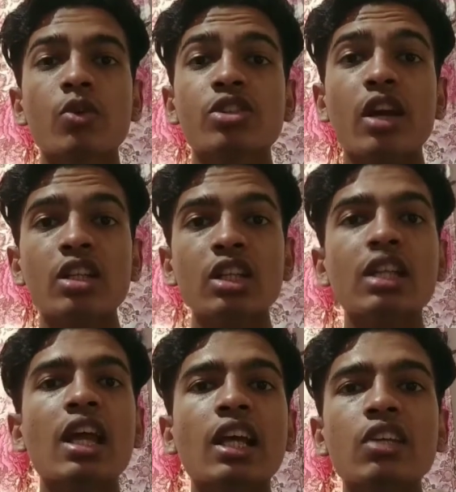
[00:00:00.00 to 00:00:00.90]

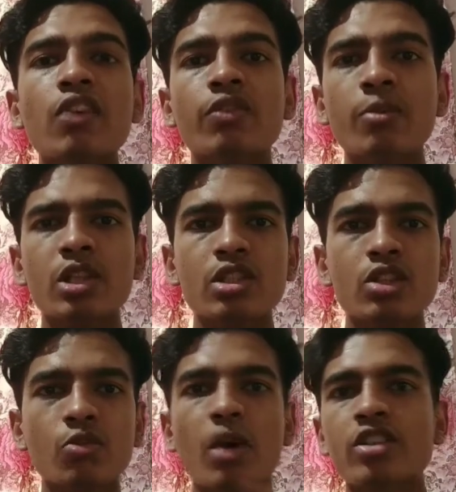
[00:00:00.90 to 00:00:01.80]
reciting negative
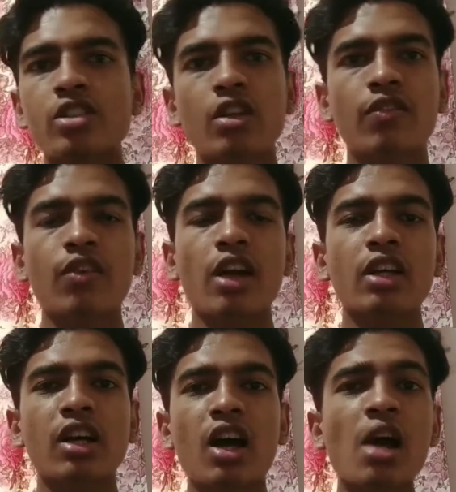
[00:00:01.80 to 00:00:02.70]
affirmation to myself,
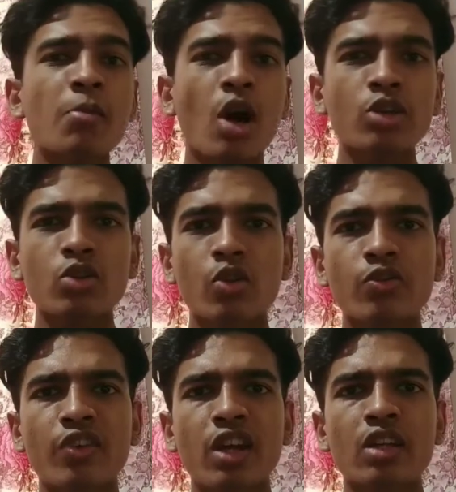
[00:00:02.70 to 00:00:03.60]
like I'm
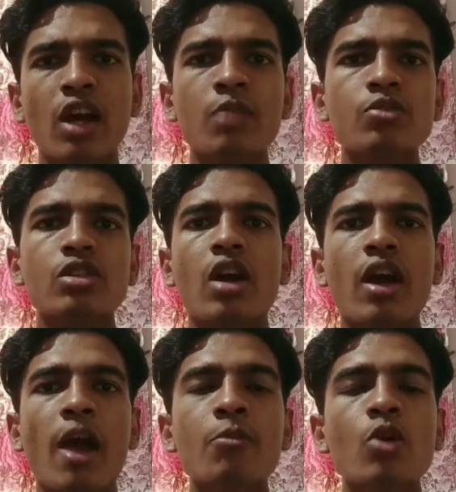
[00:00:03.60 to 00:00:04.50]
unconfident, I'm
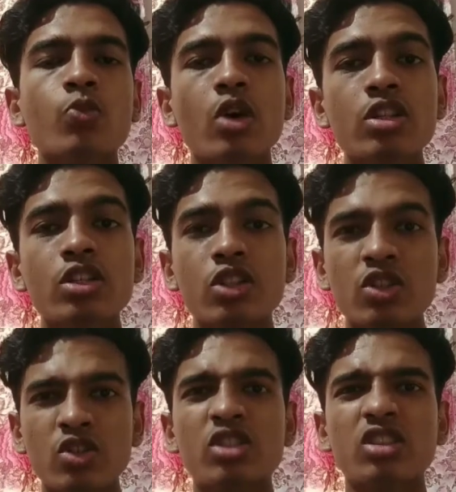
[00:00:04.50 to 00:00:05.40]
shy, I'm not worthy to
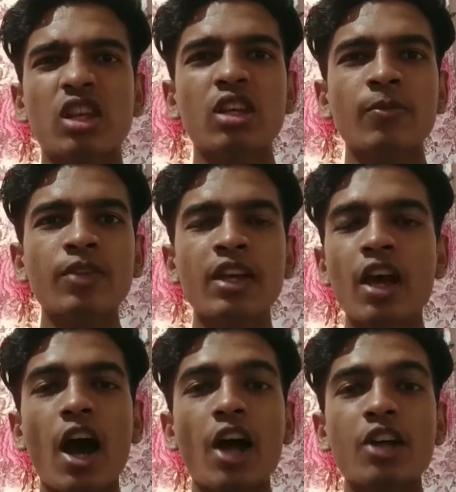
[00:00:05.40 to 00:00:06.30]
do this thing.
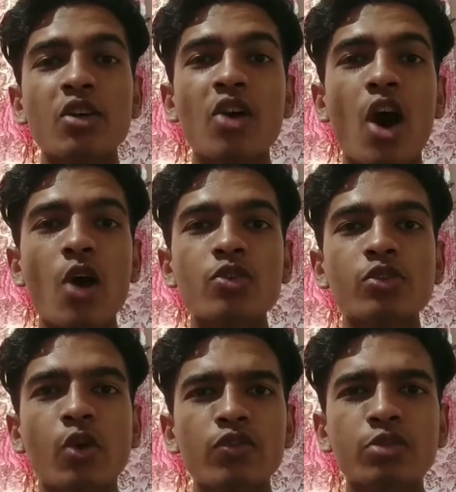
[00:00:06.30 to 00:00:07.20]
I don't know how to
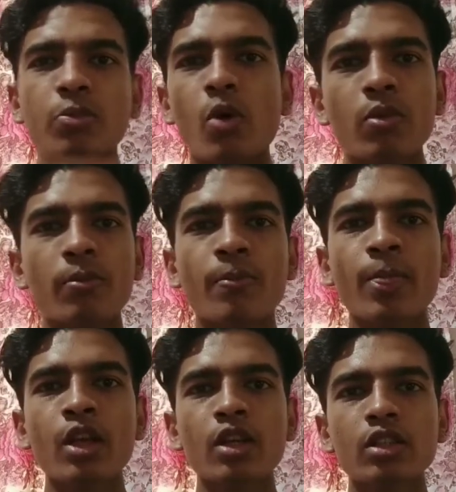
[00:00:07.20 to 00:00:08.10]
solve this problem.
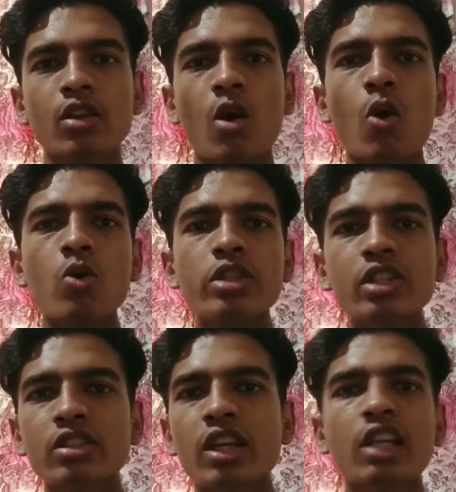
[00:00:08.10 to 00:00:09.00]
So all
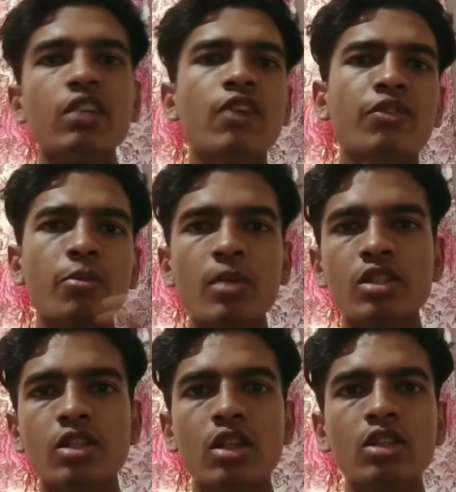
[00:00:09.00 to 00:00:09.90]
these negative
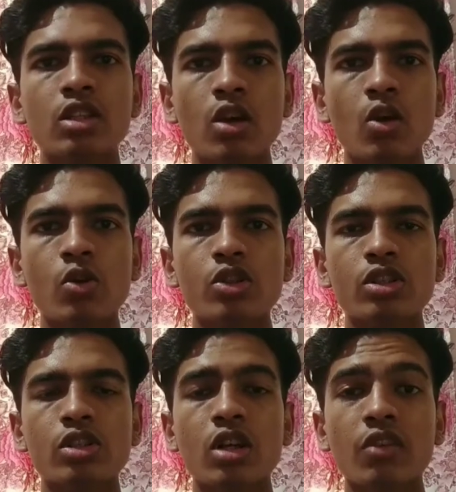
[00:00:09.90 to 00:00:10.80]
affirmation, you know,
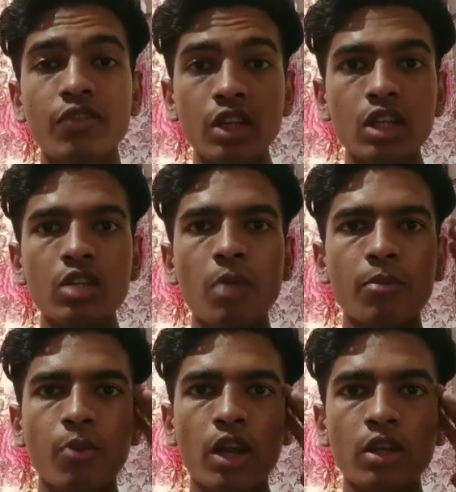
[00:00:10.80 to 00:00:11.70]
started feeding in my
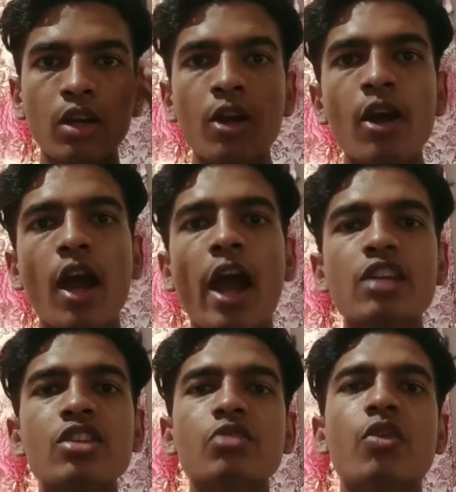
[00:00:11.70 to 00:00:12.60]
brain
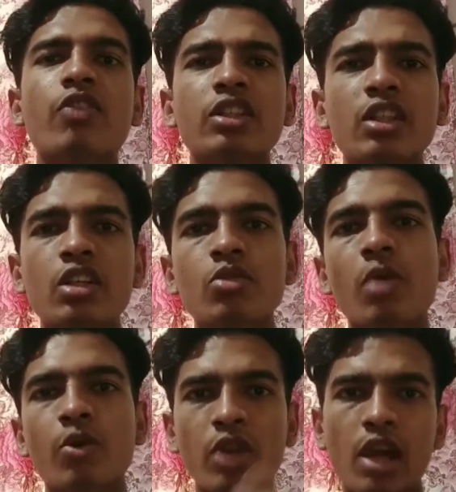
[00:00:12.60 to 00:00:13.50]
and just reflected into
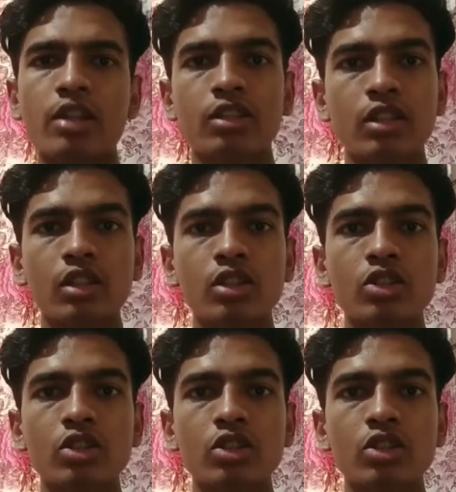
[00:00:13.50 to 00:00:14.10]
my reality.